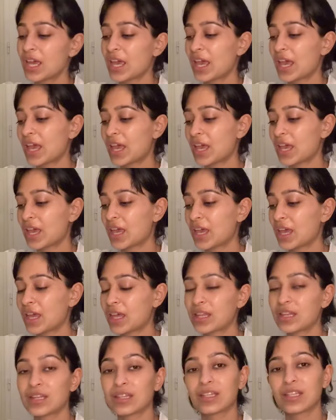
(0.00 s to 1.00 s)

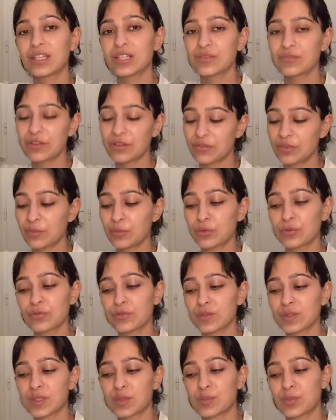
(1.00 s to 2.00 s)
and his favorite movie
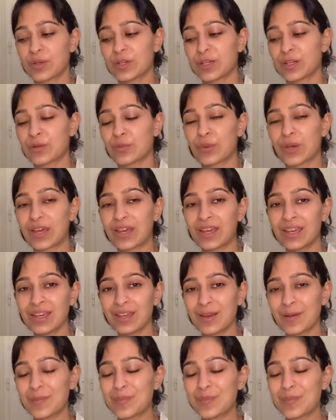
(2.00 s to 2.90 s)
is Spirited Away,